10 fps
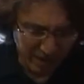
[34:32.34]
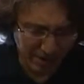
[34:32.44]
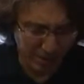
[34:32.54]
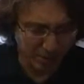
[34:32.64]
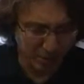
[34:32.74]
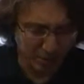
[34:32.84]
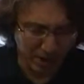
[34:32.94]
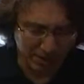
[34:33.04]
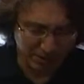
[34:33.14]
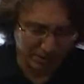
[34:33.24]
me. I wouldn't
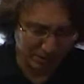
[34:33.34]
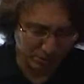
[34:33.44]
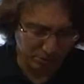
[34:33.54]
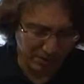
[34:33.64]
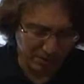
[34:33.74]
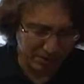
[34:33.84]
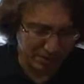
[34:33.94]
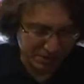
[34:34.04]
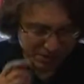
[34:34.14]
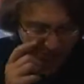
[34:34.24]
want a dude
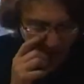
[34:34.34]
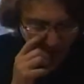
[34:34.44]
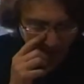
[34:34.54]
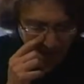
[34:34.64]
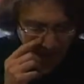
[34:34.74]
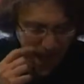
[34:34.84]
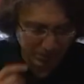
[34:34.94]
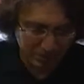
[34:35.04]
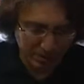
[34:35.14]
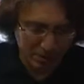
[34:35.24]
like this uh,
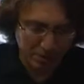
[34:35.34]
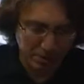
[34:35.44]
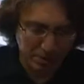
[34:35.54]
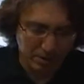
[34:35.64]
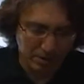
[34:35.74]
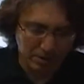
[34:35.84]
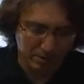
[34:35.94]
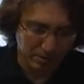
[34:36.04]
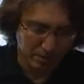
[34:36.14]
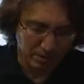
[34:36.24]
giving therapy
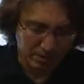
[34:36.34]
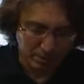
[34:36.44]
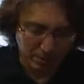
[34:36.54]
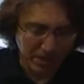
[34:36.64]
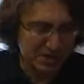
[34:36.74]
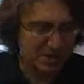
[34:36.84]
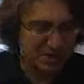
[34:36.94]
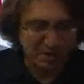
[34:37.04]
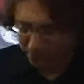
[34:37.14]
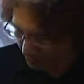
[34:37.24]
uh, to my
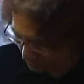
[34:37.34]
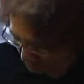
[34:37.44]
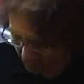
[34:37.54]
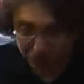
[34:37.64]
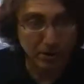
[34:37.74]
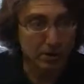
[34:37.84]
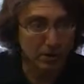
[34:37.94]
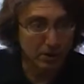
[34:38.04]
significant other.